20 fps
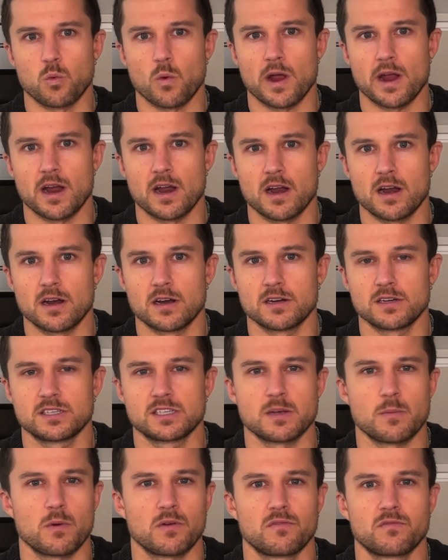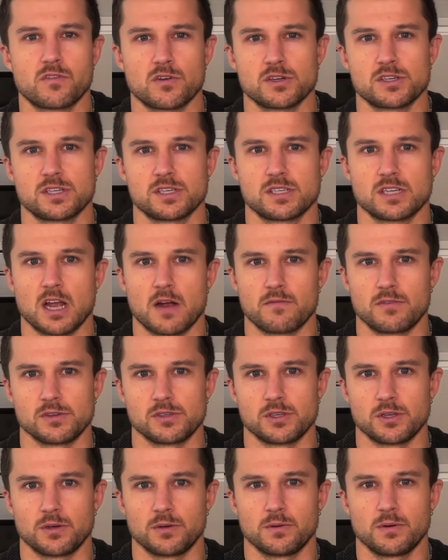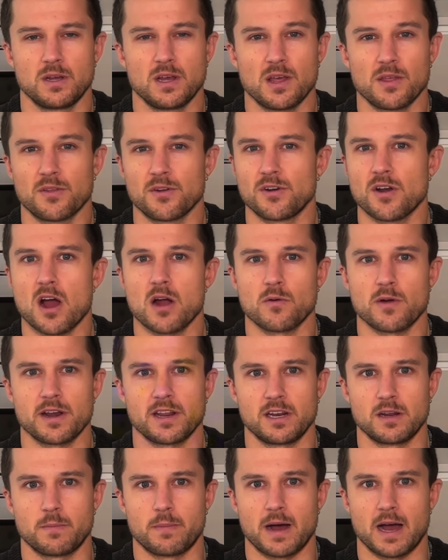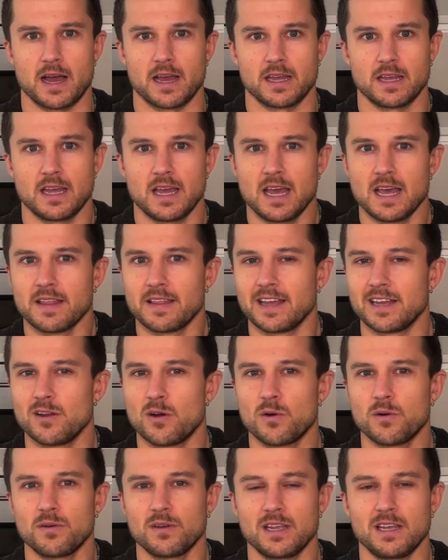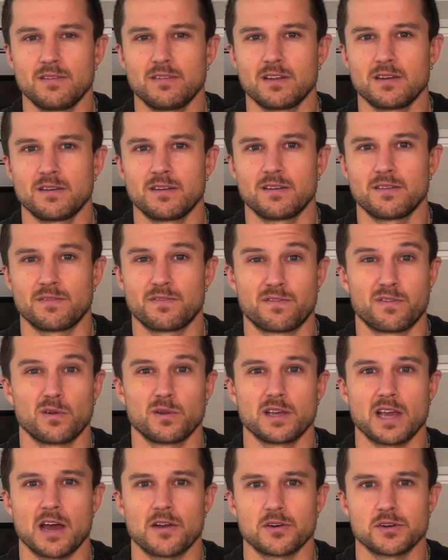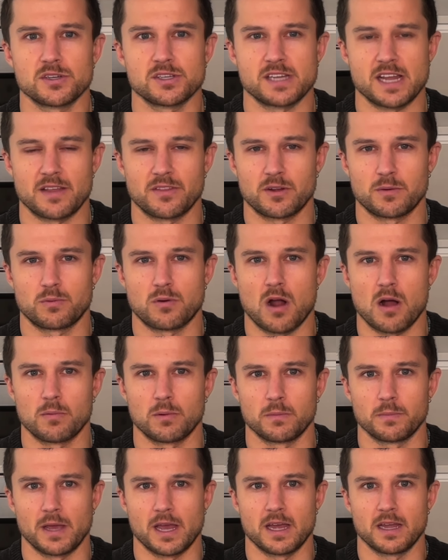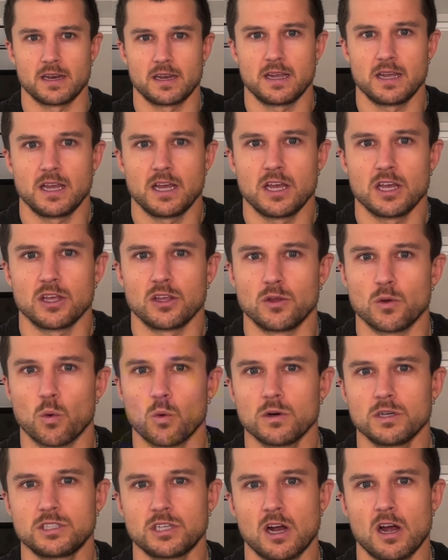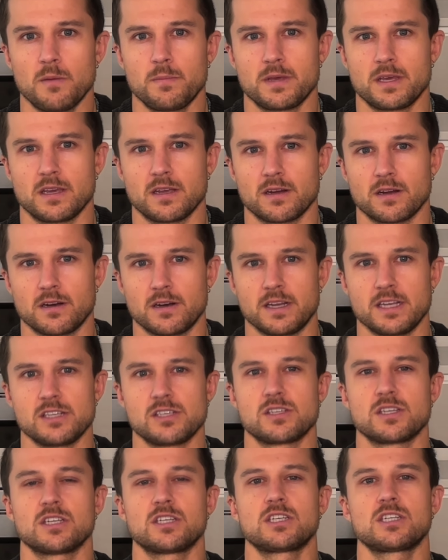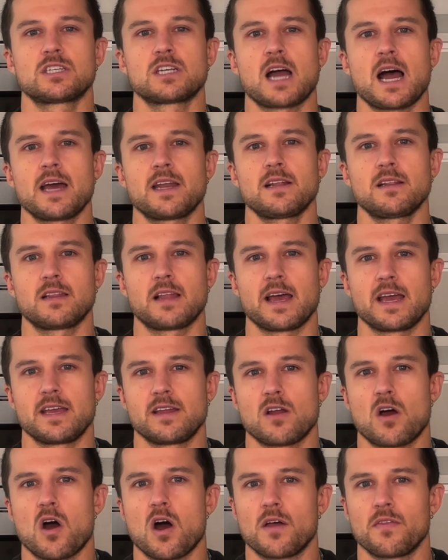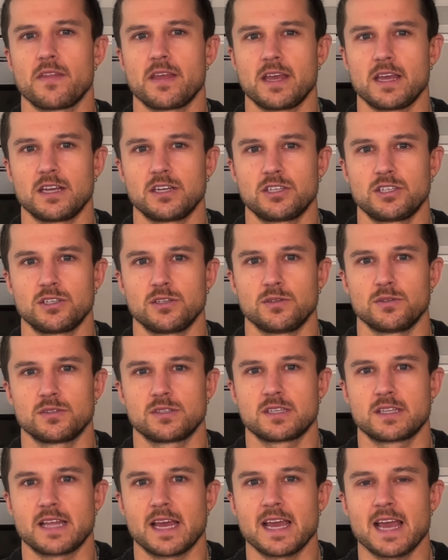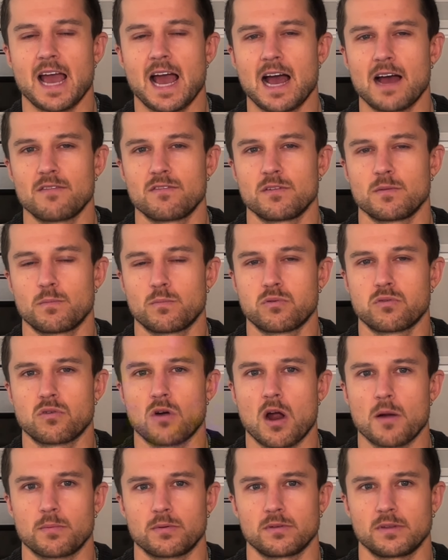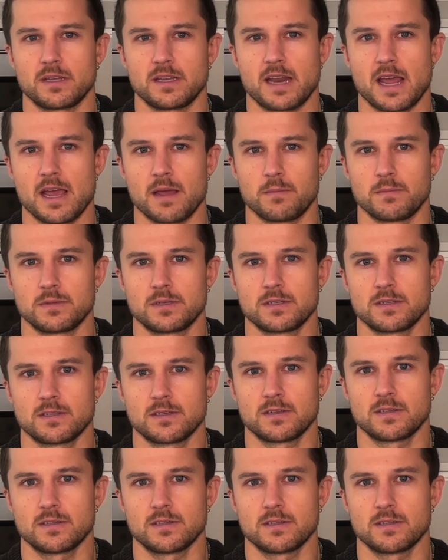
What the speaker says: where someone first discovers you. They're not ready to buy. They don't even fully understand their problem yet. Your job here is to shine a light on the issues they haven't properly named.